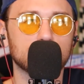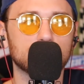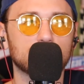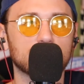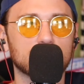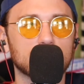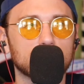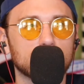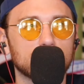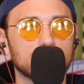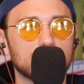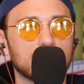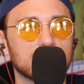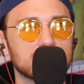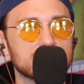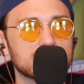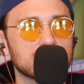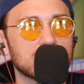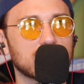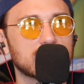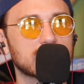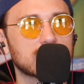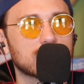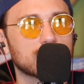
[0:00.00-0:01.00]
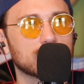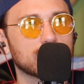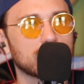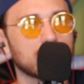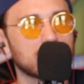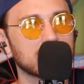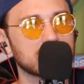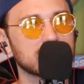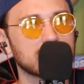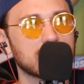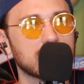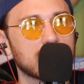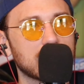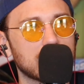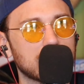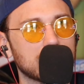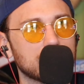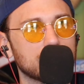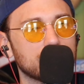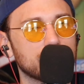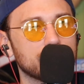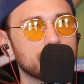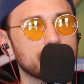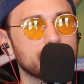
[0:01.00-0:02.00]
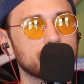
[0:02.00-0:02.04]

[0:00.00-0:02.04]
but much like the run game,